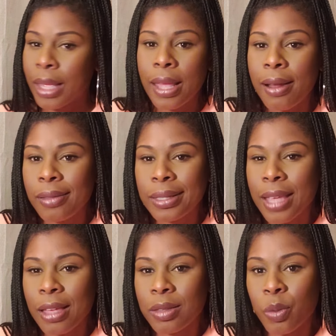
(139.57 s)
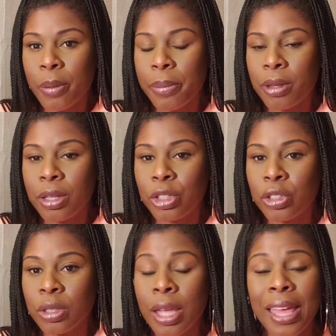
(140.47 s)
It only takes one
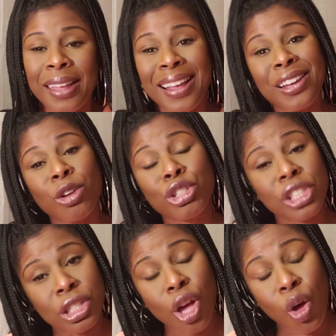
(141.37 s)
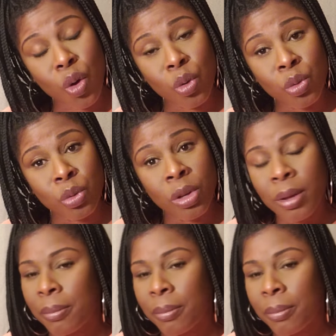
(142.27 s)
punch. And I know she's old,